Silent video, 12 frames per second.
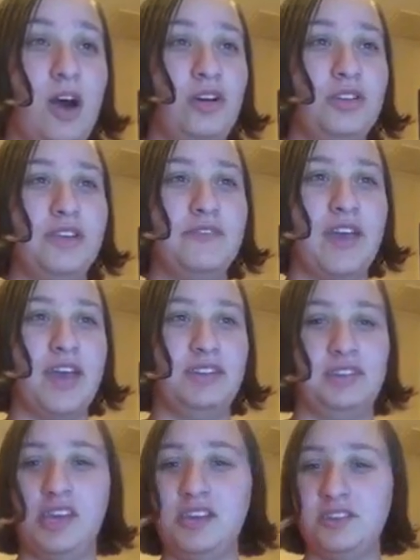
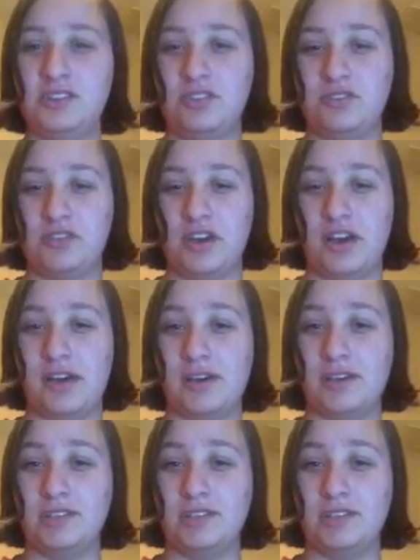link to the